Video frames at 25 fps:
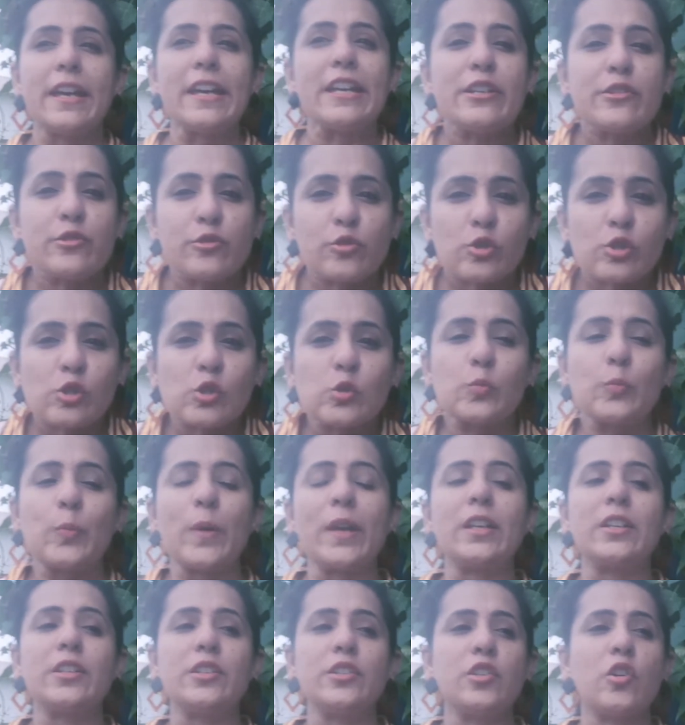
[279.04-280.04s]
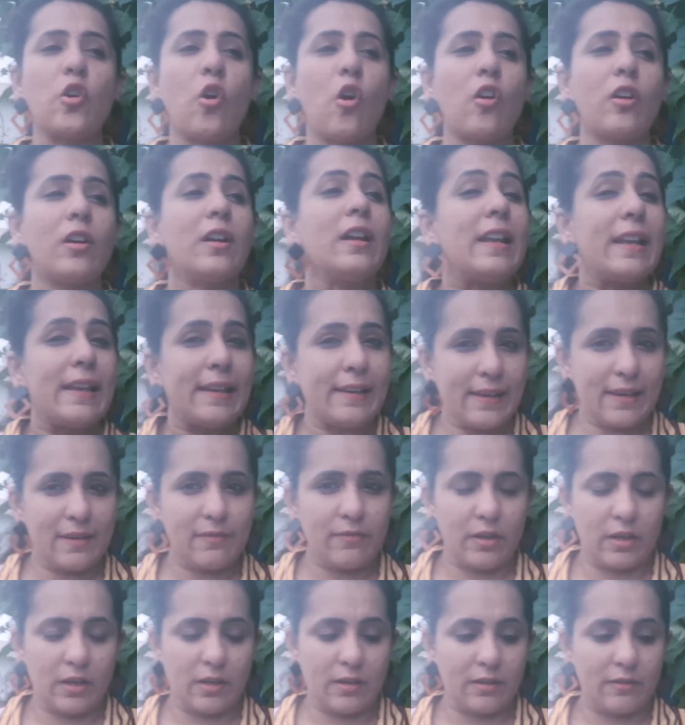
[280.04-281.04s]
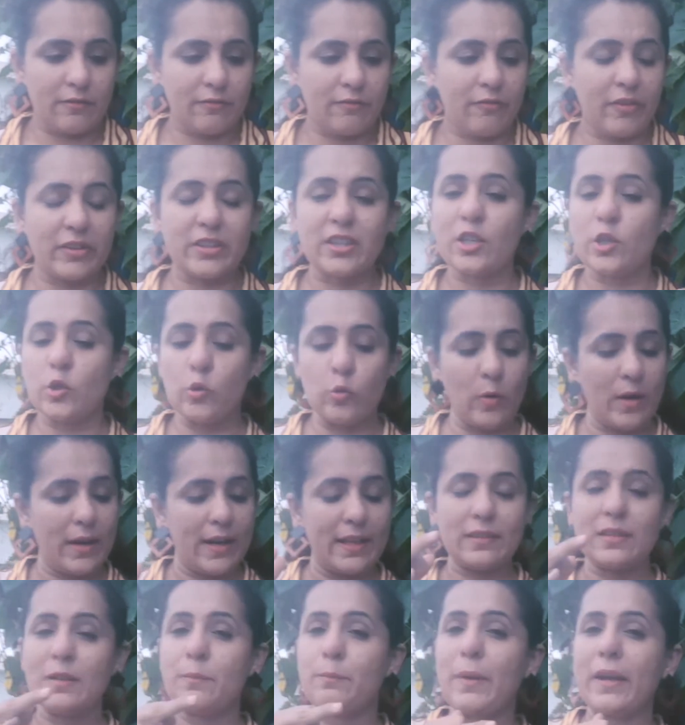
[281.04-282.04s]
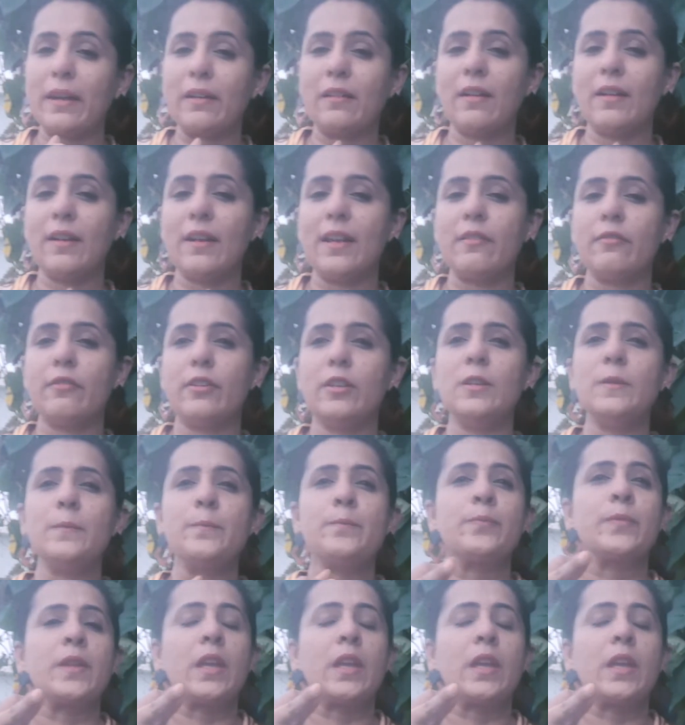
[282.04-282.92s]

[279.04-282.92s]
introspect your level, whether you are at the beginner level,